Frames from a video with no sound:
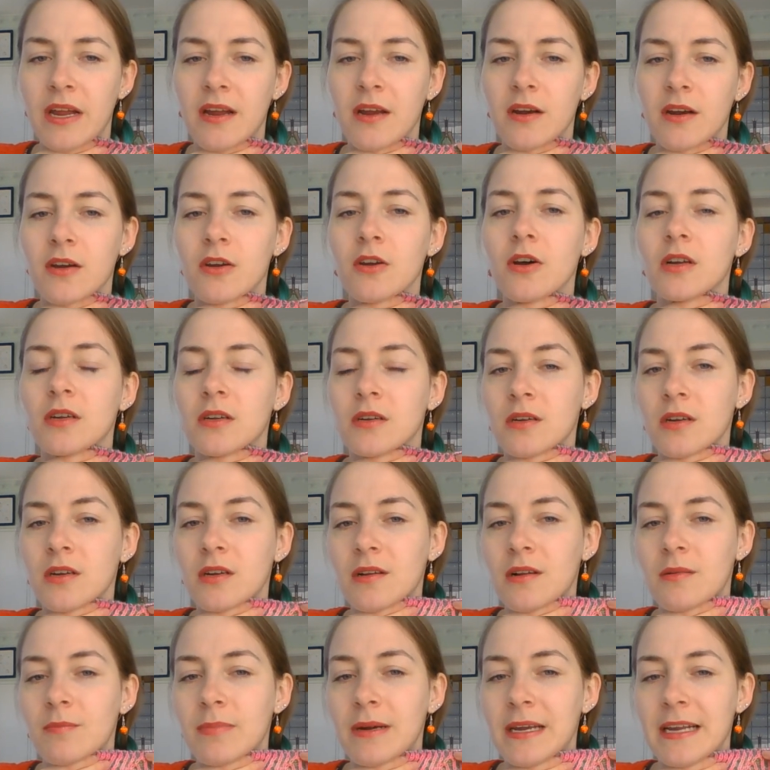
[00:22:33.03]
Not
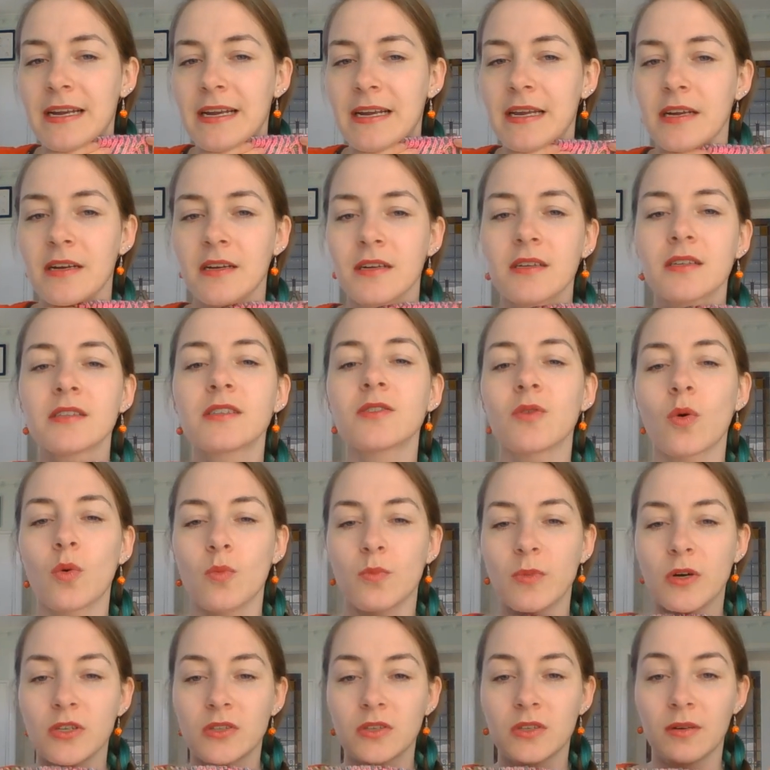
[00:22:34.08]
completely, it's
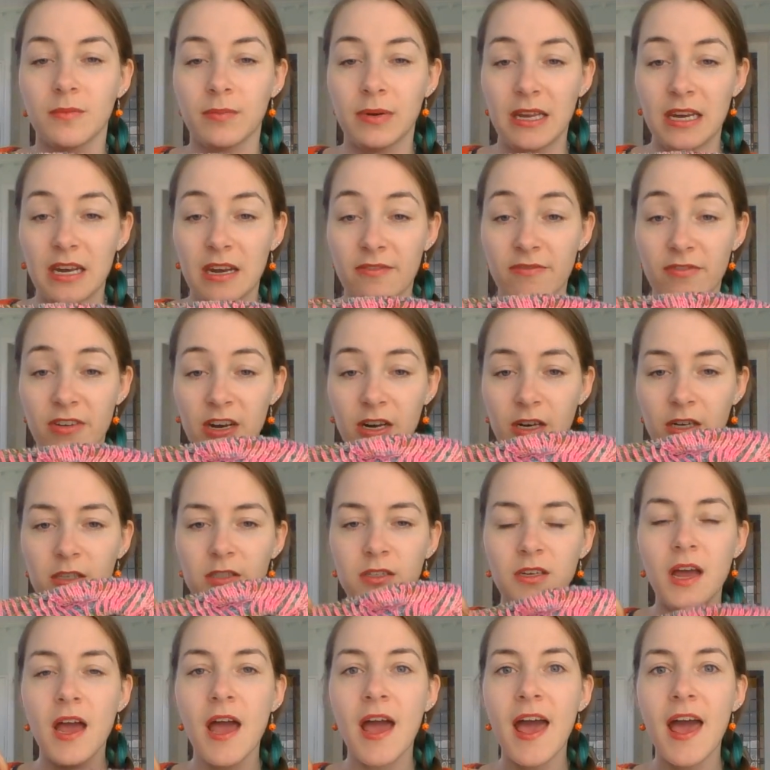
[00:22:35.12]
almost completely finished.